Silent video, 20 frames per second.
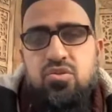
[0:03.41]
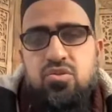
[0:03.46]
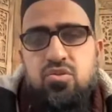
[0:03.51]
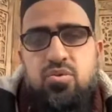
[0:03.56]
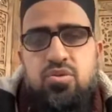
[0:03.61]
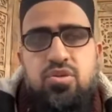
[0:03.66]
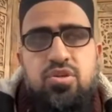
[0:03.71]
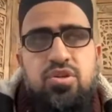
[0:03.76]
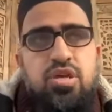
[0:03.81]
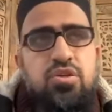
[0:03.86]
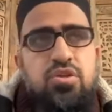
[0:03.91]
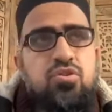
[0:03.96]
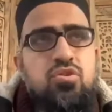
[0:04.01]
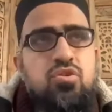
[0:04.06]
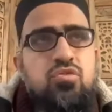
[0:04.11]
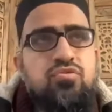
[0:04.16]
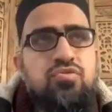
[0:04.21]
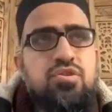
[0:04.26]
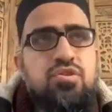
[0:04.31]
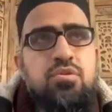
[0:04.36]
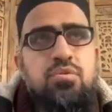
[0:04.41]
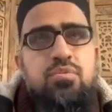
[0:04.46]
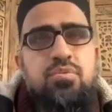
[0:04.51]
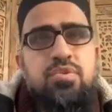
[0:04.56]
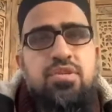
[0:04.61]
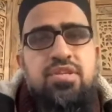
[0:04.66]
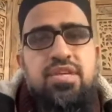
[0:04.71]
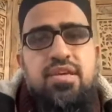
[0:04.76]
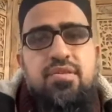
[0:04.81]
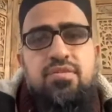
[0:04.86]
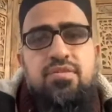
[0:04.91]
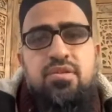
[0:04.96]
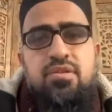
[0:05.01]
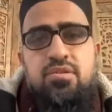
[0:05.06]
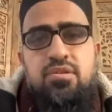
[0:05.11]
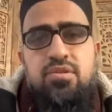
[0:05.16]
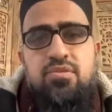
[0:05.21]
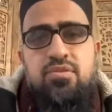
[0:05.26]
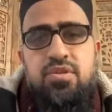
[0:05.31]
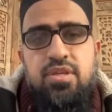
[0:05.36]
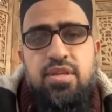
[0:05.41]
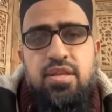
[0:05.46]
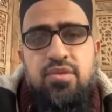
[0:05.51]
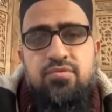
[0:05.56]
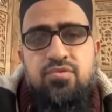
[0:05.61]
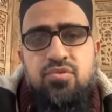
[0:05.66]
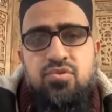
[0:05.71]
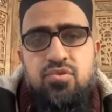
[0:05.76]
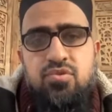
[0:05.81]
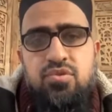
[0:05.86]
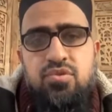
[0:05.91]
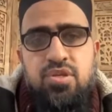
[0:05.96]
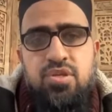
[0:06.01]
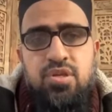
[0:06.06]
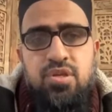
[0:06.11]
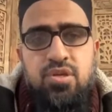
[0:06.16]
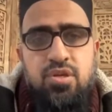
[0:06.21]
so we're going to try to cover the 10th and the 11th juz.